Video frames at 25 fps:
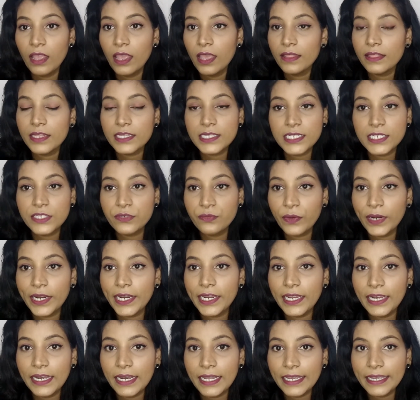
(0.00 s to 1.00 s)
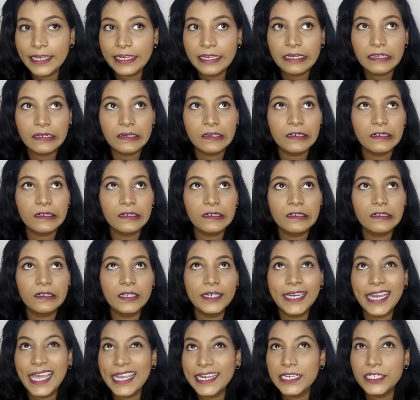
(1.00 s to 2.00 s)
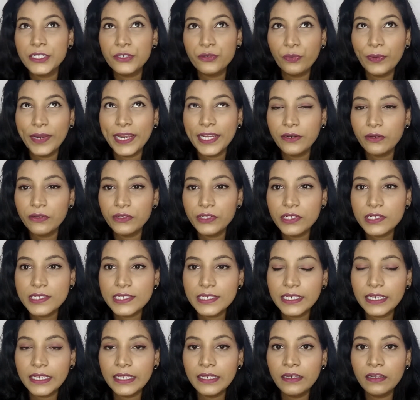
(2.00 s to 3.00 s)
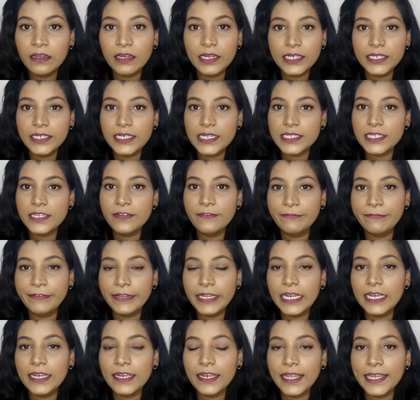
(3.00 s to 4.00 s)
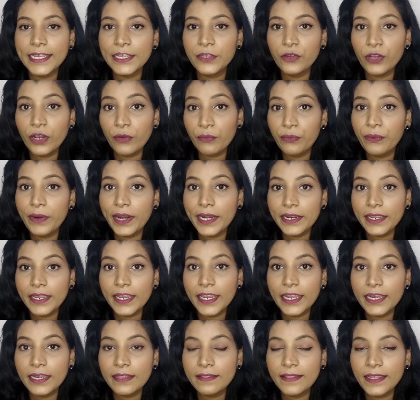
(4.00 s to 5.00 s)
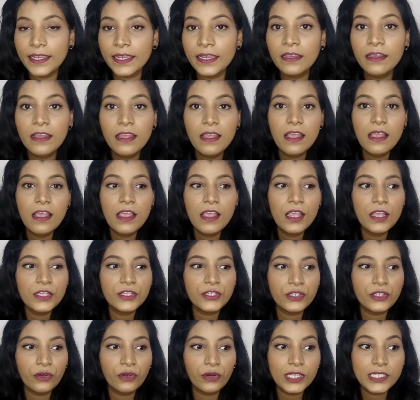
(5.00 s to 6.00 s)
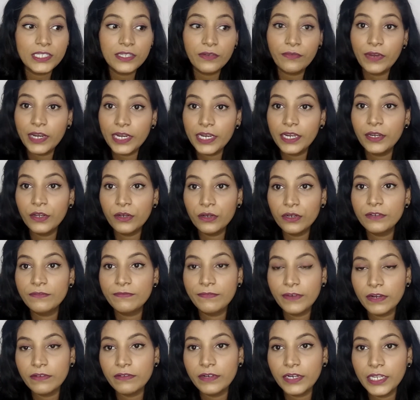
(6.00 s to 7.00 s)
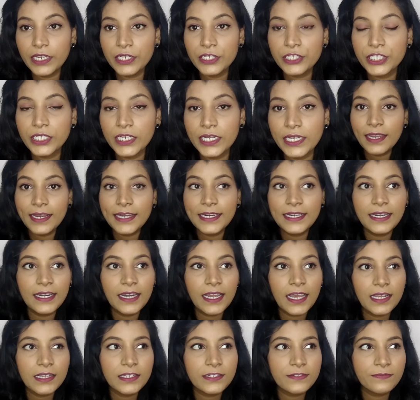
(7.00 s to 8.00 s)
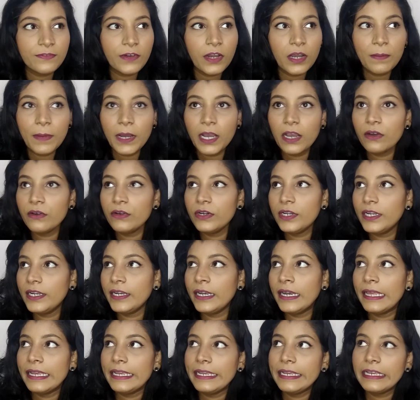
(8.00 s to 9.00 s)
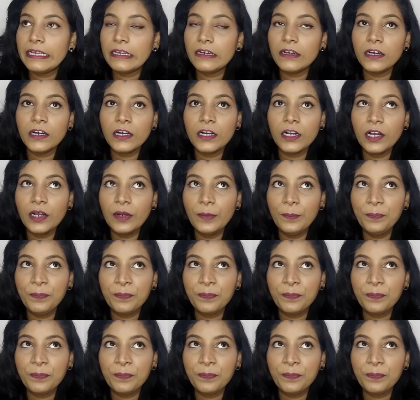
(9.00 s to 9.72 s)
this is very like uh, lightweight on your skin it doesn't feel like you're wearing anything so it's a very good foundation it lasts for about like uh,